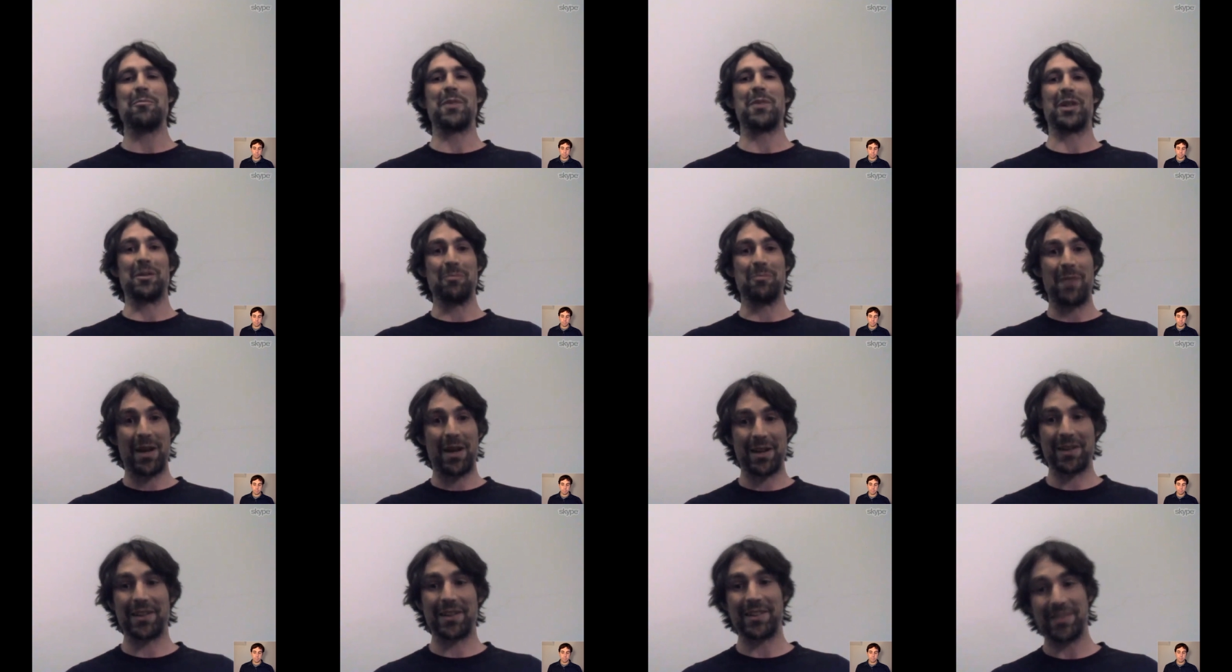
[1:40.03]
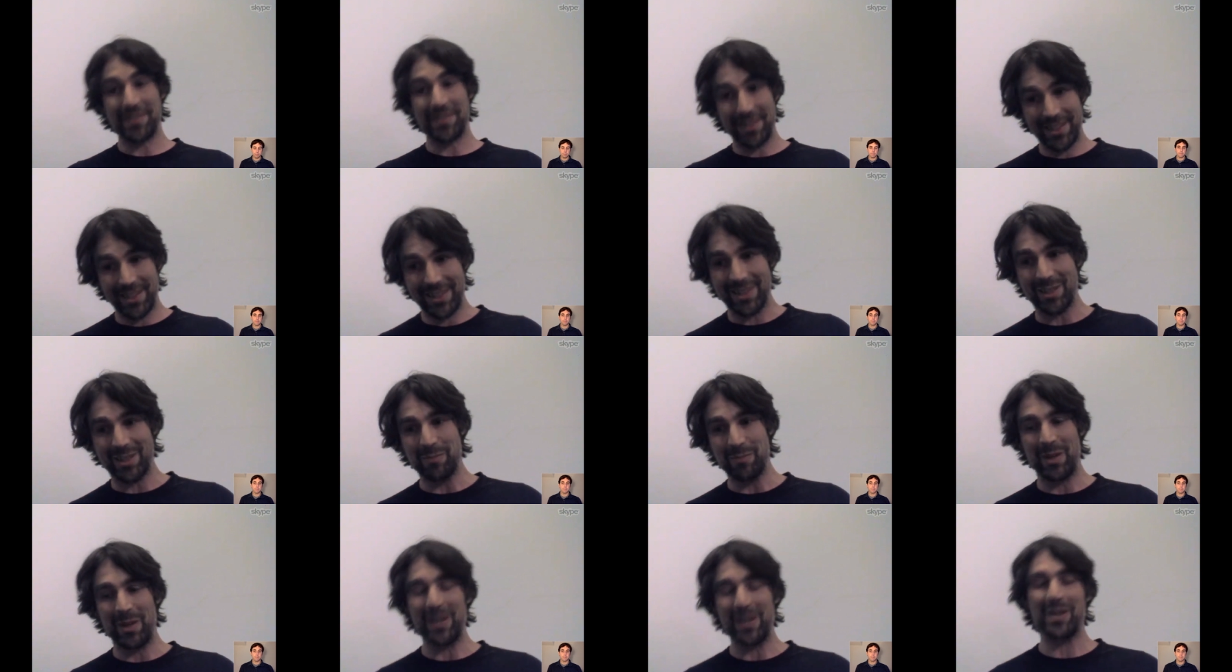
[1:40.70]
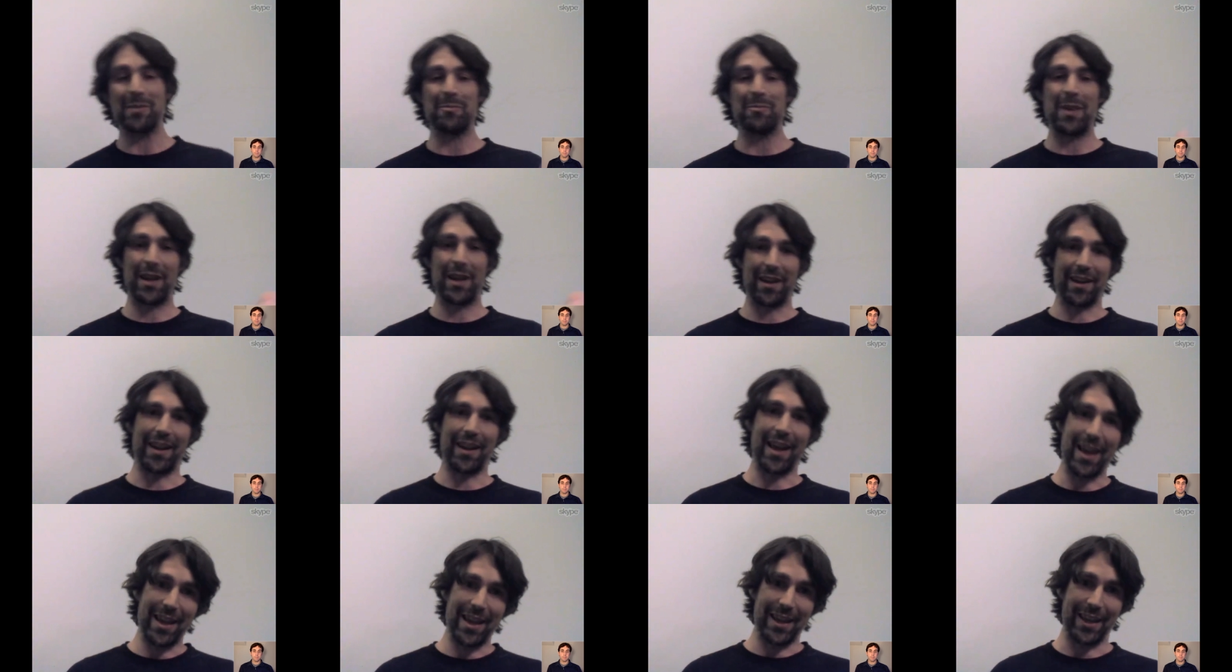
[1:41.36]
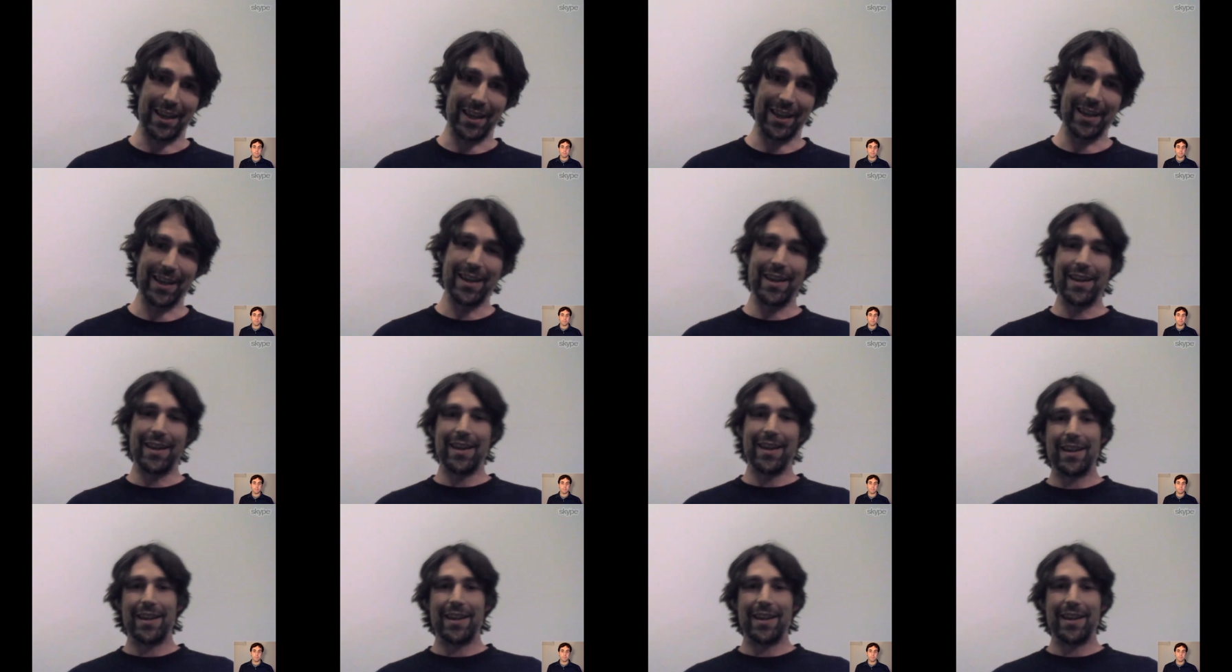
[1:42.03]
but competitor C can beat competitor A?